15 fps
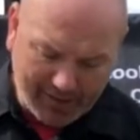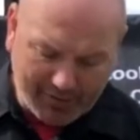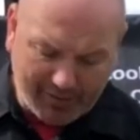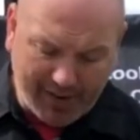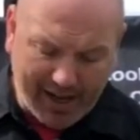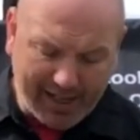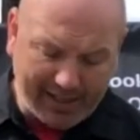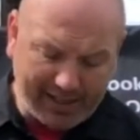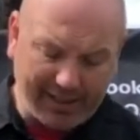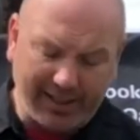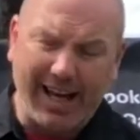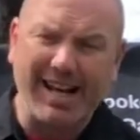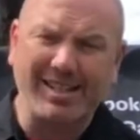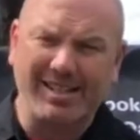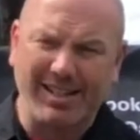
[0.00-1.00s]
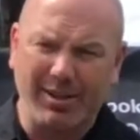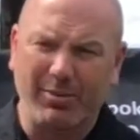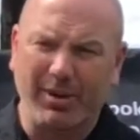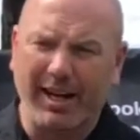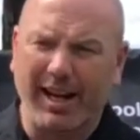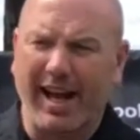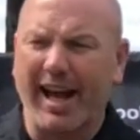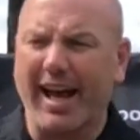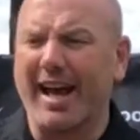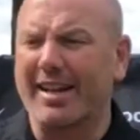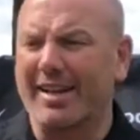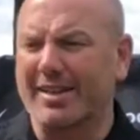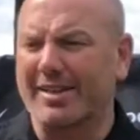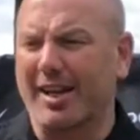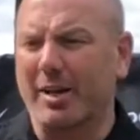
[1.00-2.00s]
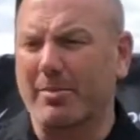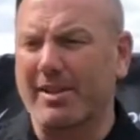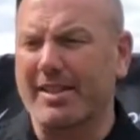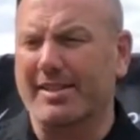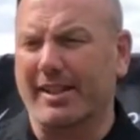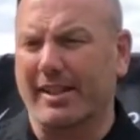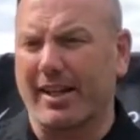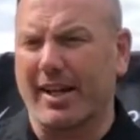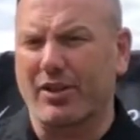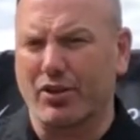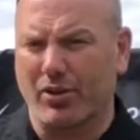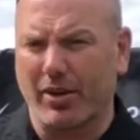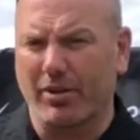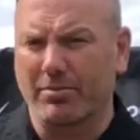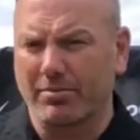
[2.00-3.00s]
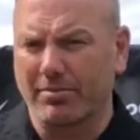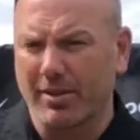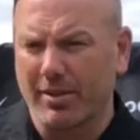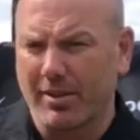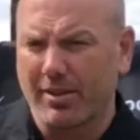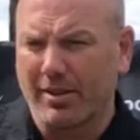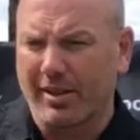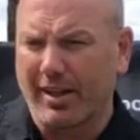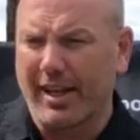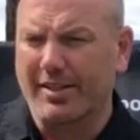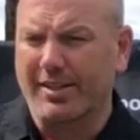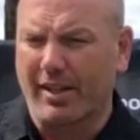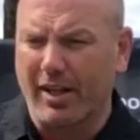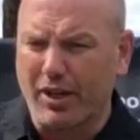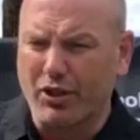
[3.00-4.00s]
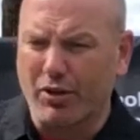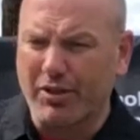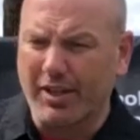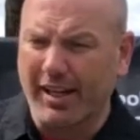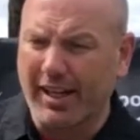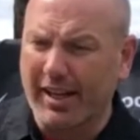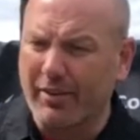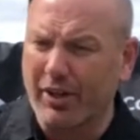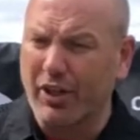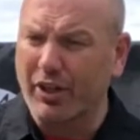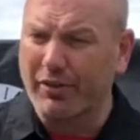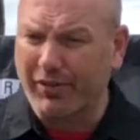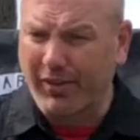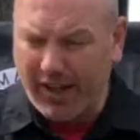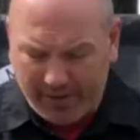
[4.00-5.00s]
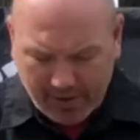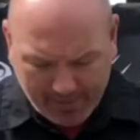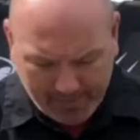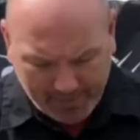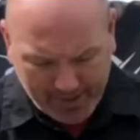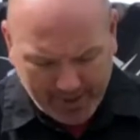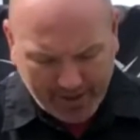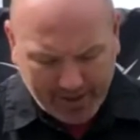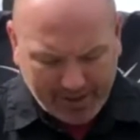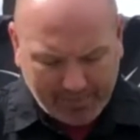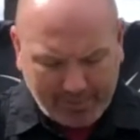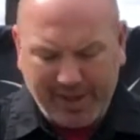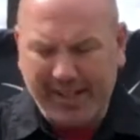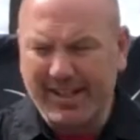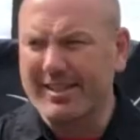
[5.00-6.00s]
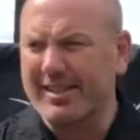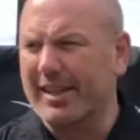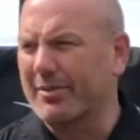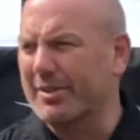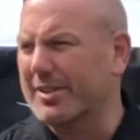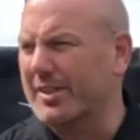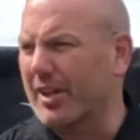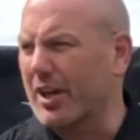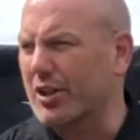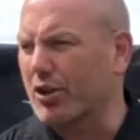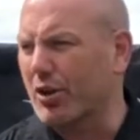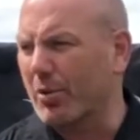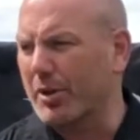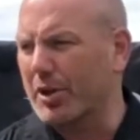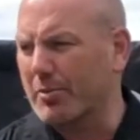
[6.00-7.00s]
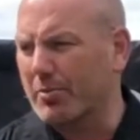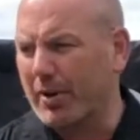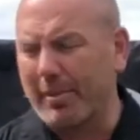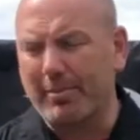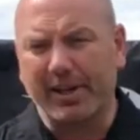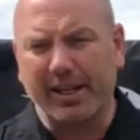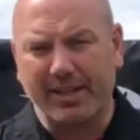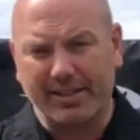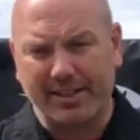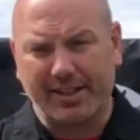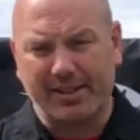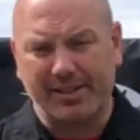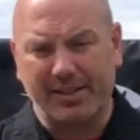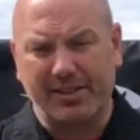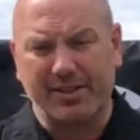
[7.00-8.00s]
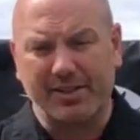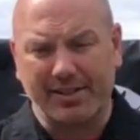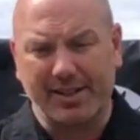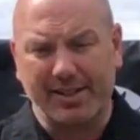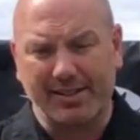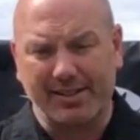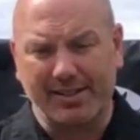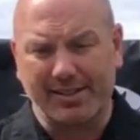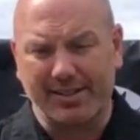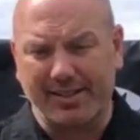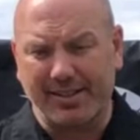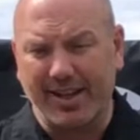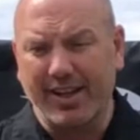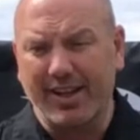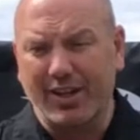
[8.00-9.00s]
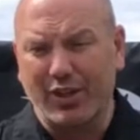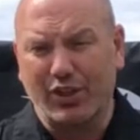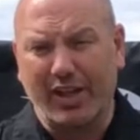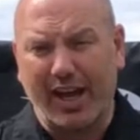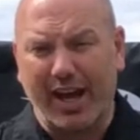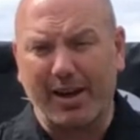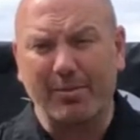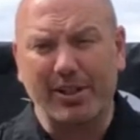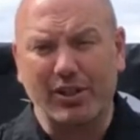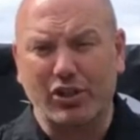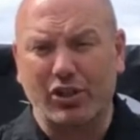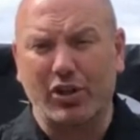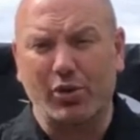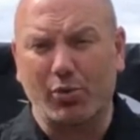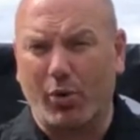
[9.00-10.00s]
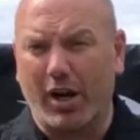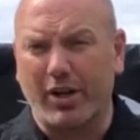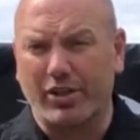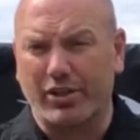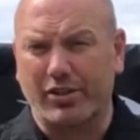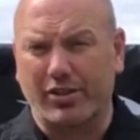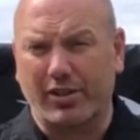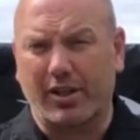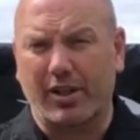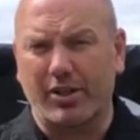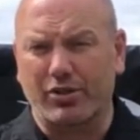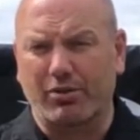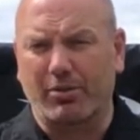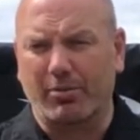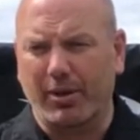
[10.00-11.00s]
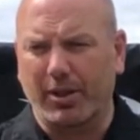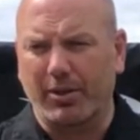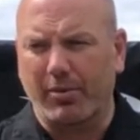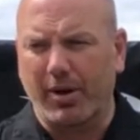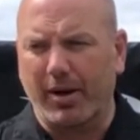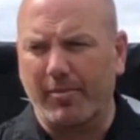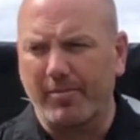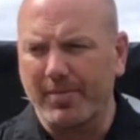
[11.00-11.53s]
Finally, the last thing we're going to add is going to be cilantro. Okay, cilantro is going to give it a good flavor. Biggest thing with cilantro when you're prepping it to consider is this: is you got to make sure you wash your cilantro really well.